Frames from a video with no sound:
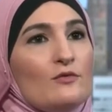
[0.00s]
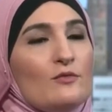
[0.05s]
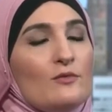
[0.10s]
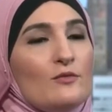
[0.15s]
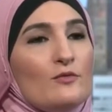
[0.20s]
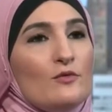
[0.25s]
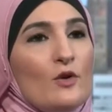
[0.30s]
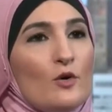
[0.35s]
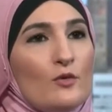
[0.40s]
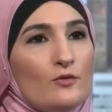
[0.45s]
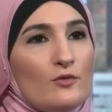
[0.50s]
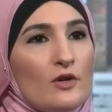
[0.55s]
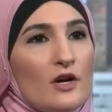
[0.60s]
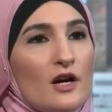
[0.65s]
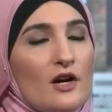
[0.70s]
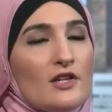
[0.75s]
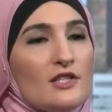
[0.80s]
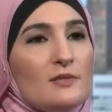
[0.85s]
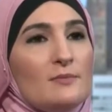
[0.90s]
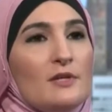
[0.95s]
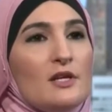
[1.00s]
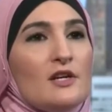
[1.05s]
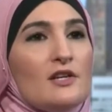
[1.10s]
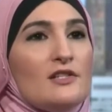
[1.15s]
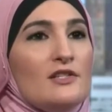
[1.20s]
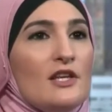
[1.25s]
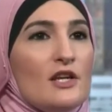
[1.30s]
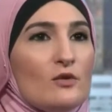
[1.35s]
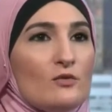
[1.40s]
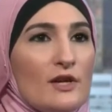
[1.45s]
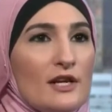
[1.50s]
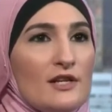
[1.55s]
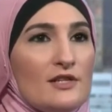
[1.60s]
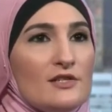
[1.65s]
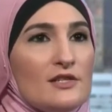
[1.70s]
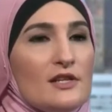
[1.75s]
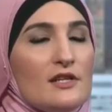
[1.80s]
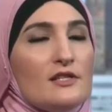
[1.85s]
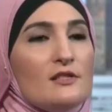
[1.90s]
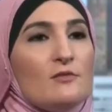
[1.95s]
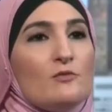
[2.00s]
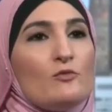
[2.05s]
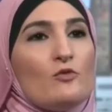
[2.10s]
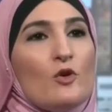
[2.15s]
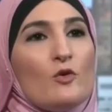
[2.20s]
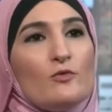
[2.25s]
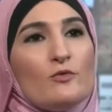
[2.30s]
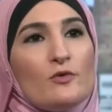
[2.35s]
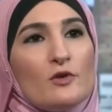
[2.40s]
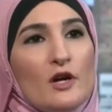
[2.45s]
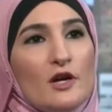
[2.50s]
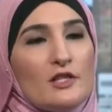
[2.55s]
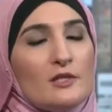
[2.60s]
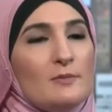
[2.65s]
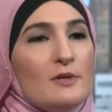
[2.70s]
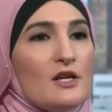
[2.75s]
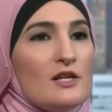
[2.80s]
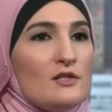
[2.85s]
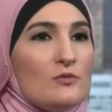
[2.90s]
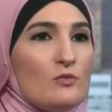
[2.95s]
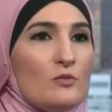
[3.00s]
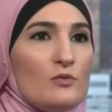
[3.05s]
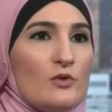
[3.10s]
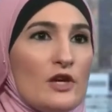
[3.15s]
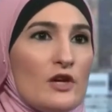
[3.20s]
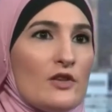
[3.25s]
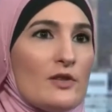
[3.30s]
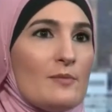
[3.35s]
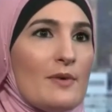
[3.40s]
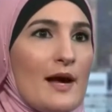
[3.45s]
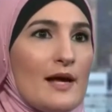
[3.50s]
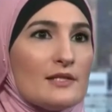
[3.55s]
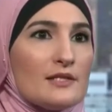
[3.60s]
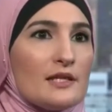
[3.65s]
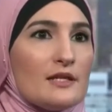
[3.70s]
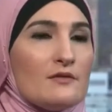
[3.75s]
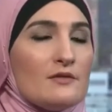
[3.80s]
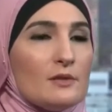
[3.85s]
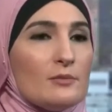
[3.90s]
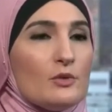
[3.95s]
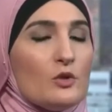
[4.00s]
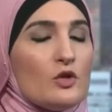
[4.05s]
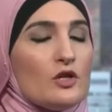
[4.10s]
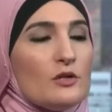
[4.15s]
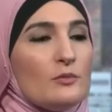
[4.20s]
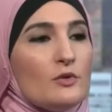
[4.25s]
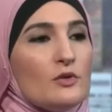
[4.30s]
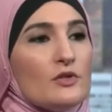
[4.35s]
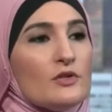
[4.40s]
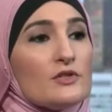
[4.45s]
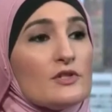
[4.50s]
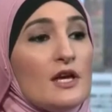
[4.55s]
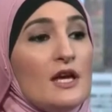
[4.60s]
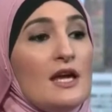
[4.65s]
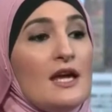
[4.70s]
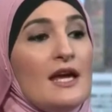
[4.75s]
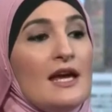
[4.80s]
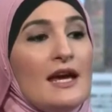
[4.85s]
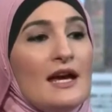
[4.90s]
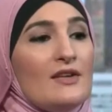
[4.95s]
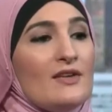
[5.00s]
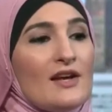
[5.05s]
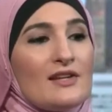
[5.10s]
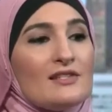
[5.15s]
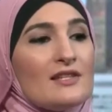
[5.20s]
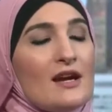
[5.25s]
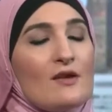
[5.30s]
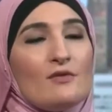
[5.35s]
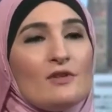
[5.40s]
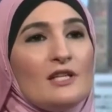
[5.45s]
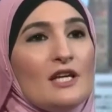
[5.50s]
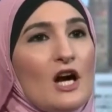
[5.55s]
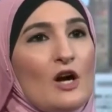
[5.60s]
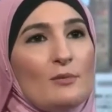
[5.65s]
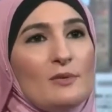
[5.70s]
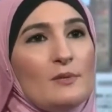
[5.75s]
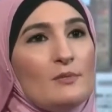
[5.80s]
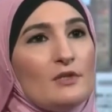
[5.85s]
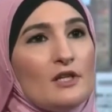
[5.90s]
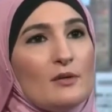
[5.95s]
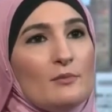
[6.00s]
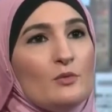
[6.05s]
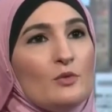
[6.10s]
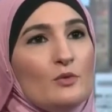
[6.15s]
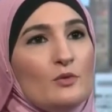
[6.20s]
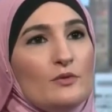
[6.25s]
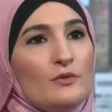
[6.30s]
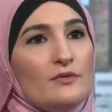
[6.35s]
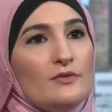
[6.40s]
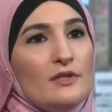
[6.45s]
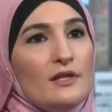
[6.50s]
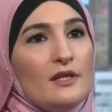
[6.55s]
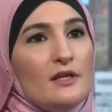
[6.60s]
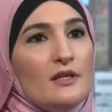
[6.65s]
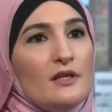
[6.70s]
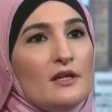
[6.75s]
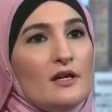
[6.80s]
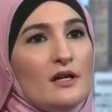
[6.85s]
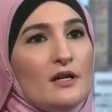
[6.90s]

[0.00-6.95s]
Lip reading: Vote for us because they're racist. Vote for us because they're the basket of deplorables. And that's not really how people are moved. And